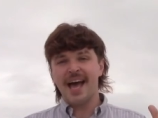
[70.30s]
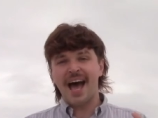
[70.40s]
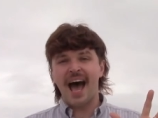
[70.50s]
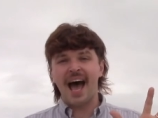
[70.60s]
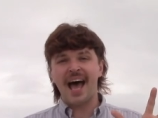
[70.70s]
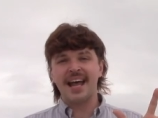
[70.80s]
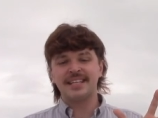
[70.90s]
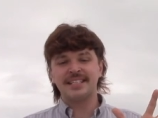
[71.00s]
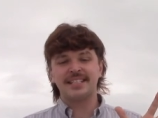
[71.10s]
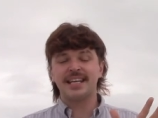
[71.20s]

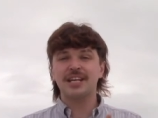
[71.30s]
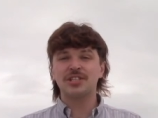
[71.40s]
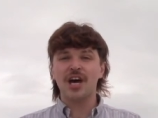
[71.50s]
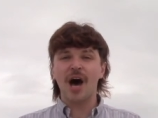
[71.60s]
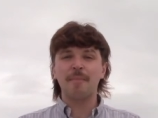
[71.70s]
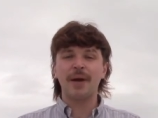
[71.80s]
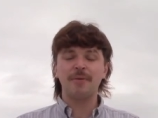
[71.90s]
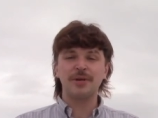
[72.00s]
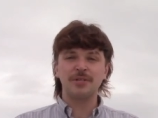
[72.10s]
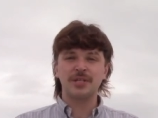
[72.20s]
And tickets are pay
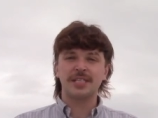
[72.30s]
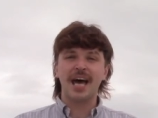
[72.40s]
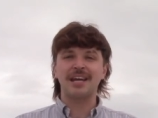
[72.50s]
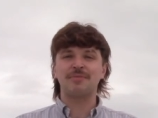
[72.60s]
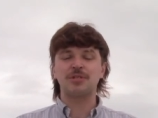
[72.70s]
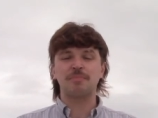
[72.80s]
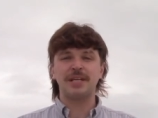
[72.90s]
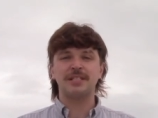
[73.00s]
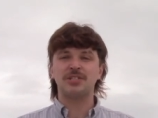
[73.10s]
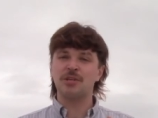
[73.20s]
what you decide, which
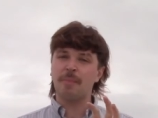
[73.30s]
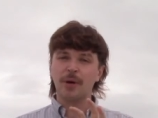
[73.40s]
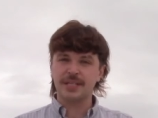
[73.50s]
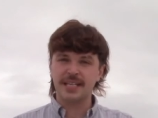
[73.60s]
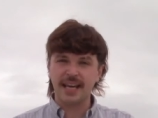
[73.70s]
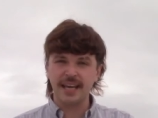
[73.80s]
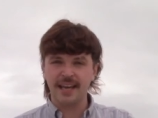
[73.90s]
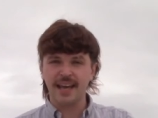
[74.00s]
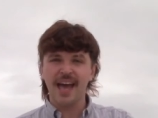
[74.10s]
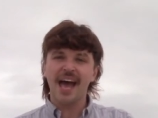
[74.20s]
means you book a ticket
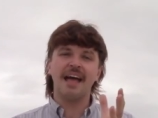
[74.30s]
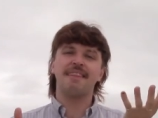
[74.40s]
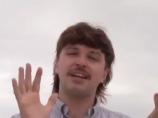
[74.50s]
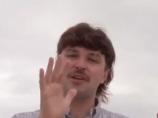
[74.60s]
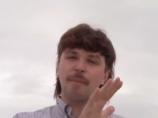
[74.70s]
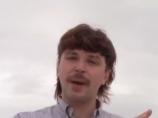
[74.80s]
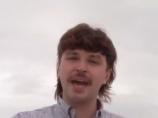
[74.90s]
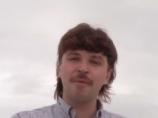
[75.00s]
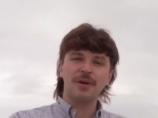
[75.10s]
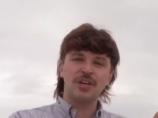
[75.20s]
and then you
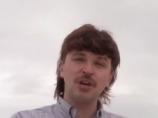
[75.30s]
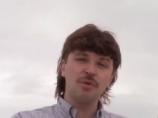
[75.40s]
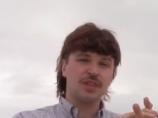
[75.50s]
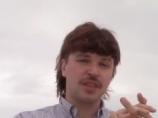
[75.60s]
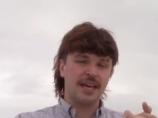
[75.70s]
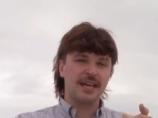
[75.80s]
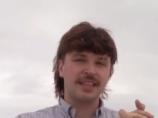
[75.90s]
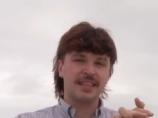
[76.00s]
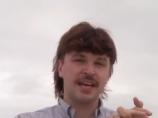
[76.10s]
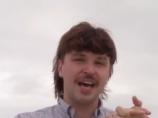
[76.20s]
pay what you
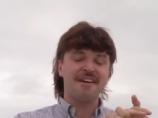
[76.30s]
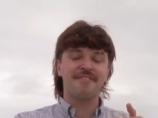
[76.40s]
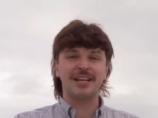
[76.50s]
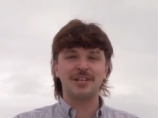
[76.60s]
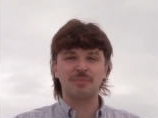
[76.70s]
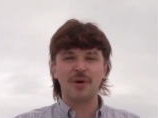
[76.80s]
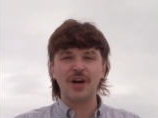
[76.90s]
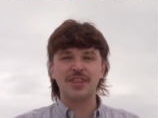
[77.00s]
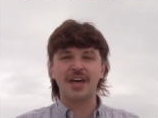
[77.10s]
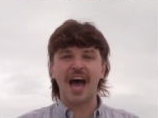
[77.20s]
think the event is
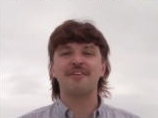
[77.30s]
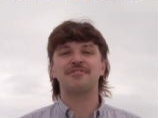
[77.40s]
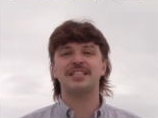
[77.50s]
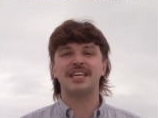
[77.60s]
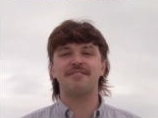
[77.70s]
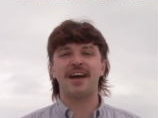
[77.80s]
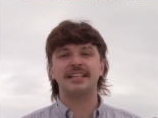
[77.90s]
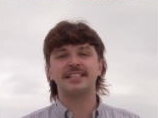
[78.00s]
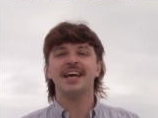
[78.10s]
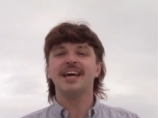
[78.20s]
worth after the
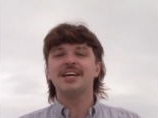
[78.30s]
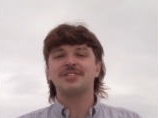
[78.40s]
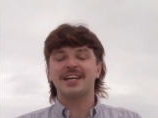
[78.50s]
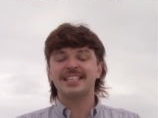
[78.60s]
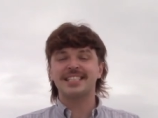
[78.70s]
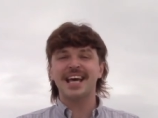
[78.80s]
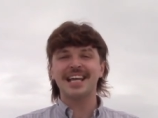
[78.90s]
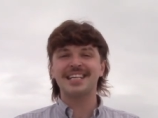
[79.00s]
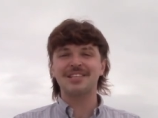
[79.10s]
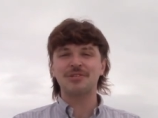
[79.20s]
event. So that's
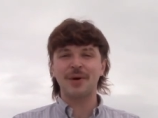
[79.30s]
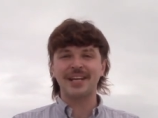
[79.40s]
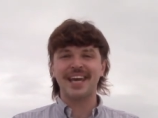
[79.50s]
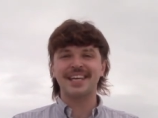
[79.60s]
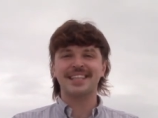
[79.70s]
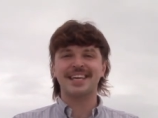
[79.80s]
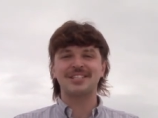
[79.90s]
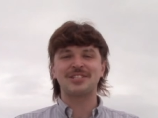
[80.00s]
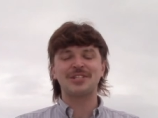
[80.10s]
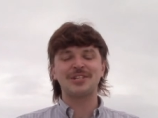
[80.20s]
Saturday the 28th and
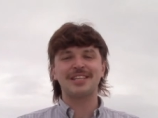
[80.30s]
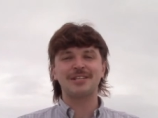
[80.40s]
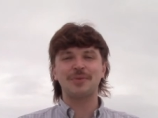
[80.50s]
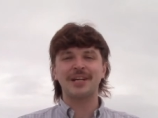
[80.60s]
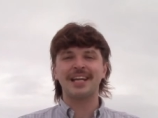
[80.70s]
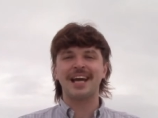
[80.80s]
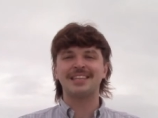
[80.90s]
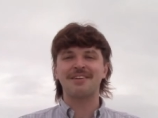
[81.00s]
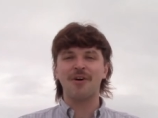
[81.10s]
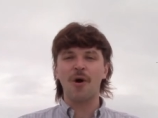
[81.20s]
Sunday the 29th
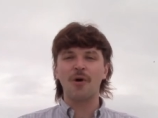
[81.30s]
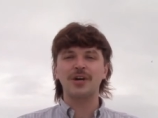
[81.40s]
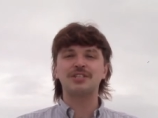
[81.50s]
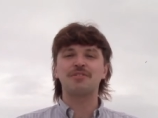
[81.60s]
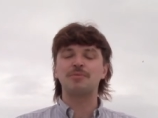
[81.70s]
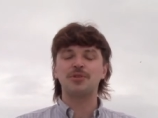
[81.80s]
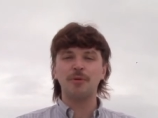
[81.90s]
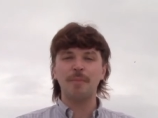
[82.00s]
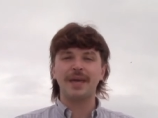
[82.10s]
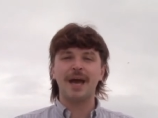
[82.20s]
of August from 2
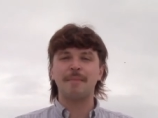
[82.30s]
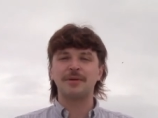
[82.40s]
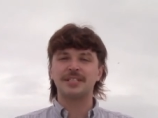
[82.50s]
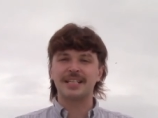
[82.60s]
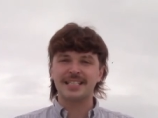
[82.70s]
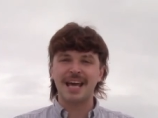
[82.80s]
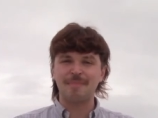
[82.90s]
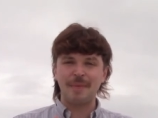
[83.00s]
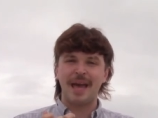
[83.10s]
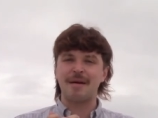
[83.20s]
p.m. until 10
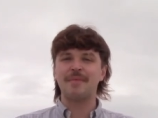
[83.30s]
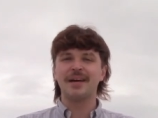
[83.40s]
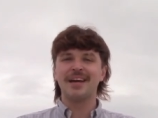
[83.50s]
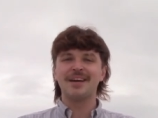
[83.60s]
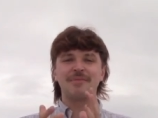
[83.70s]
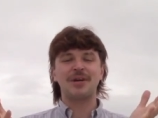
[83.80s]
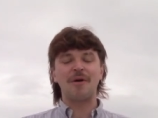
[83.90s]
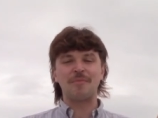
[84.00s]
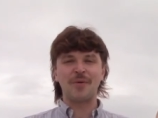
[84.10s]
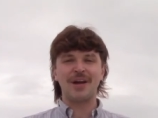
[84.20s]
p.m. We
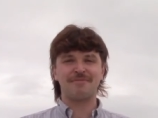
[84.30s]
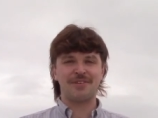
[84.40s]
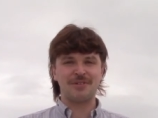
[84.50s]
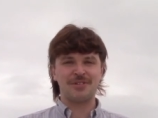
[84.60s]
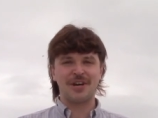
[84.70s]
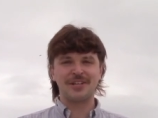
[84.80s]
can't wait for you to join